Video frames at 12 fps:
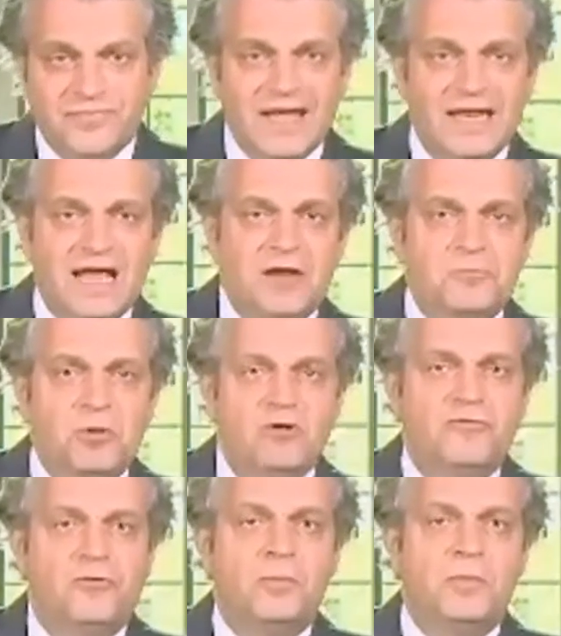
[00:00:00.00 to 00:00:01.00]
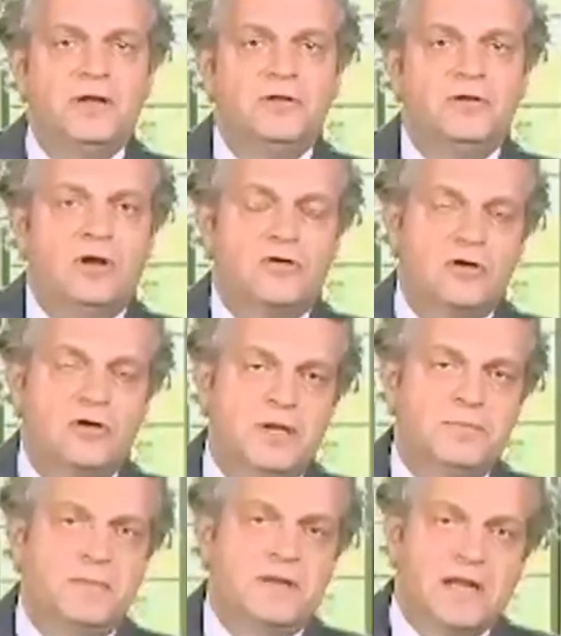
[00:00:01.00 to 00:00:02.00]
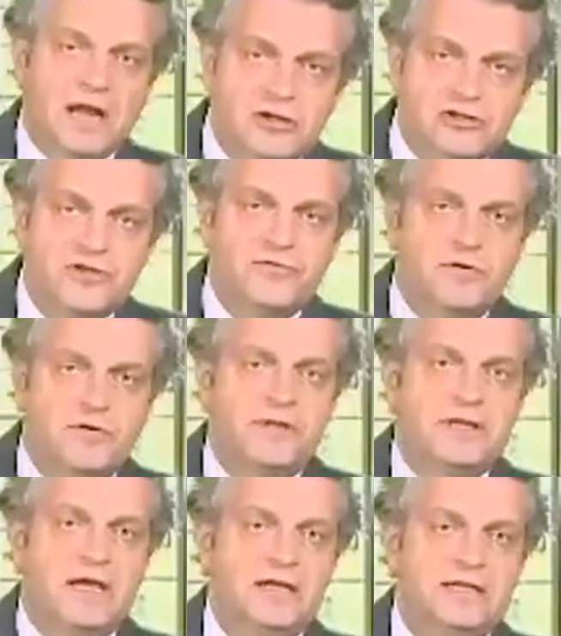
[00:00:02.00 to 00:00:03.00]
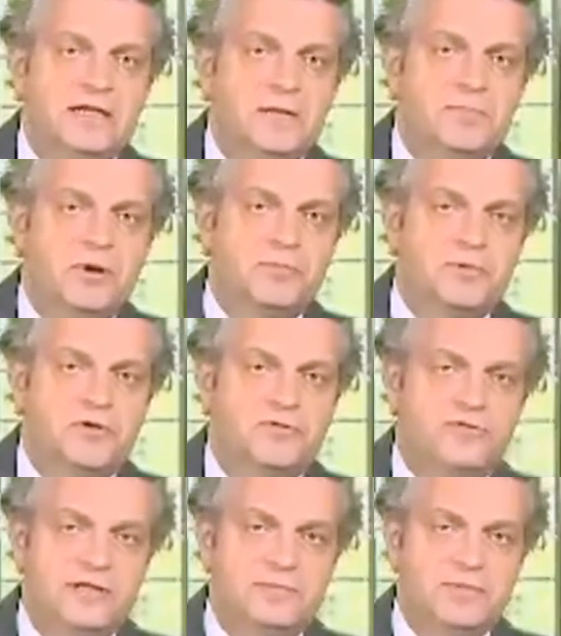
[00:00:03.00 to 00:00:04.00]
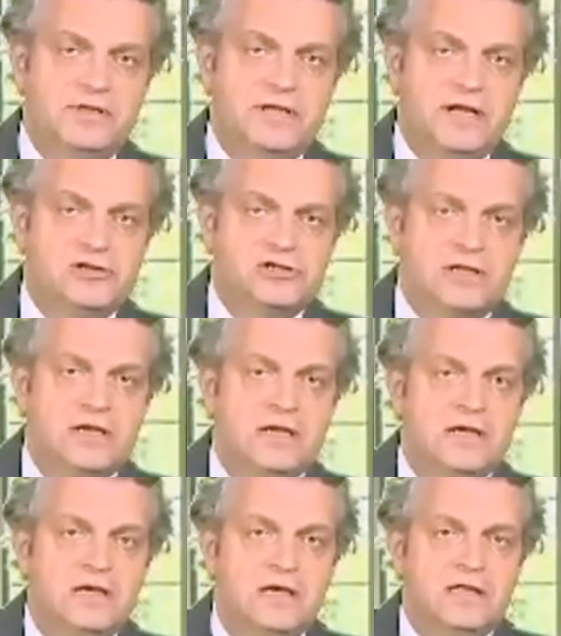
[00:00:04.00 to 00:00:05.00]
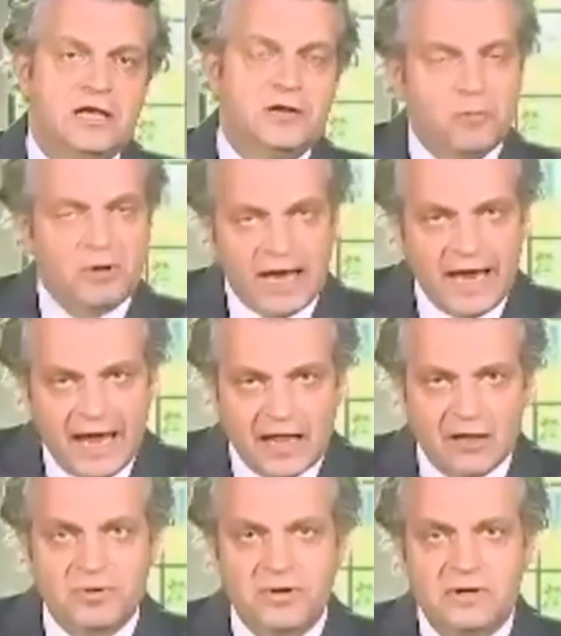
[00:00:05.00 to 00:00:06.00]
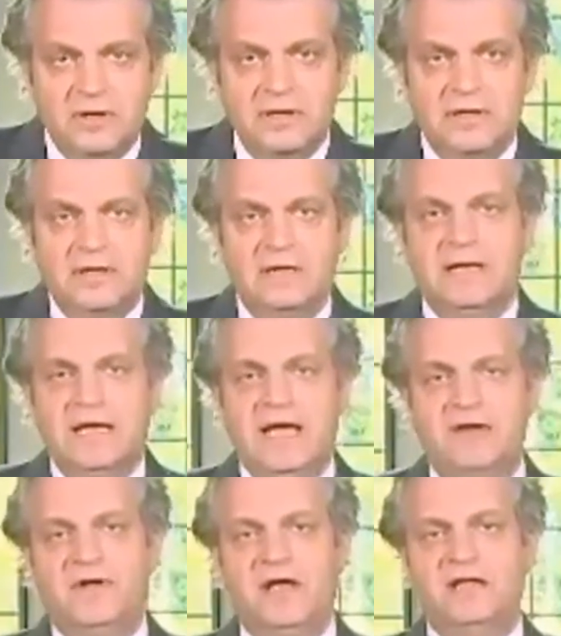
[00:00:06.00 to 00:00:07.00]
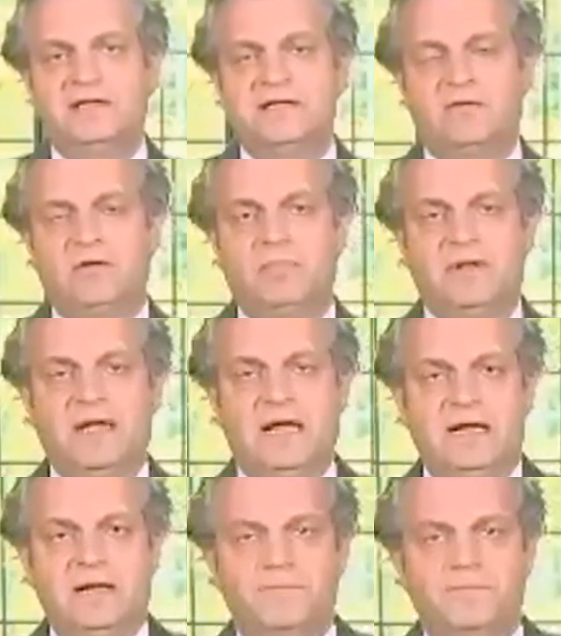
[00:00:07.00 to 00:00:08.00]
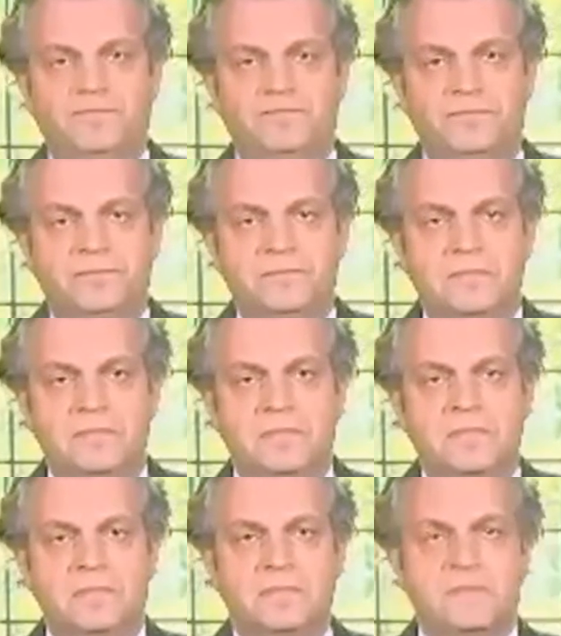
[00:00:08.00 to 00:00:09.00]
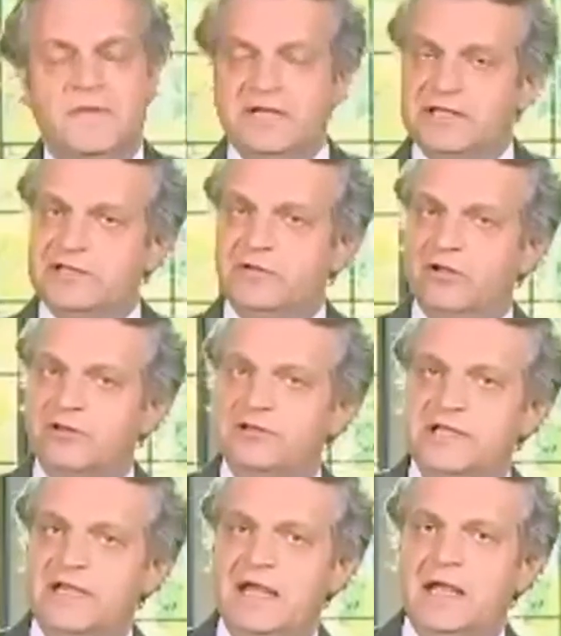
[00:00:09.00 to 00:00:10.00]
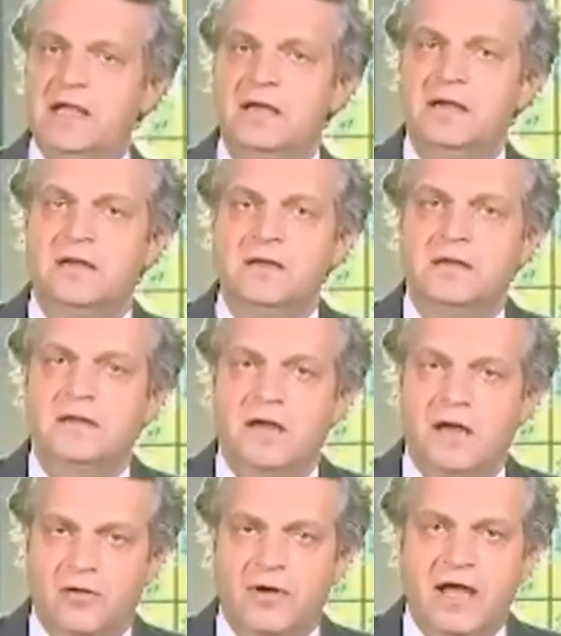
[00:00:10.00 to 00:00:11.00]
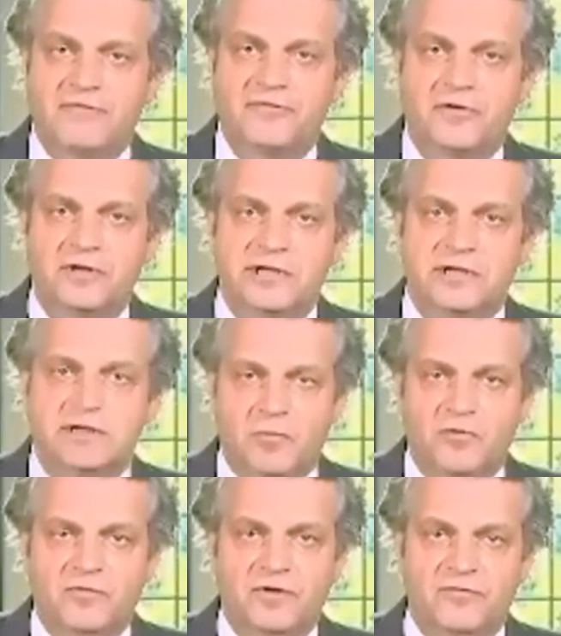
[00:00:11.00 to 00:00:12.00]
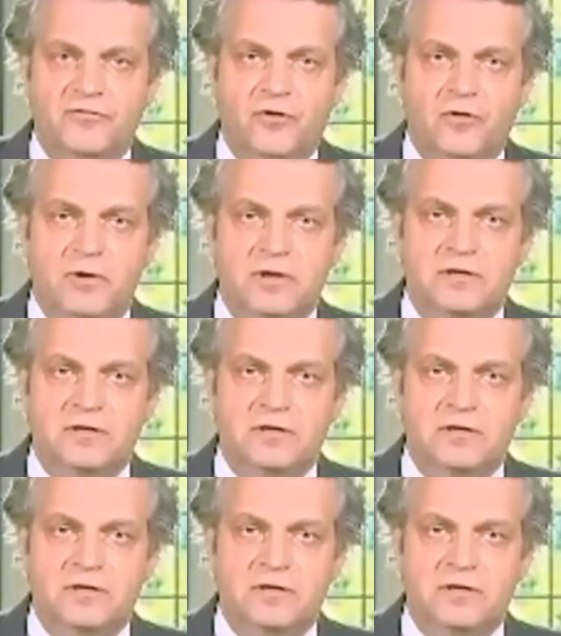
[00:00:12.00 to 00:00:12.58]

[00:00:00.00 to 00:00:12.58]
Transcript: an $8.4 million commitment, largely from the Tennessee Department of Transportation, that will help advance our planning. This is all to say our efforts are moving forward.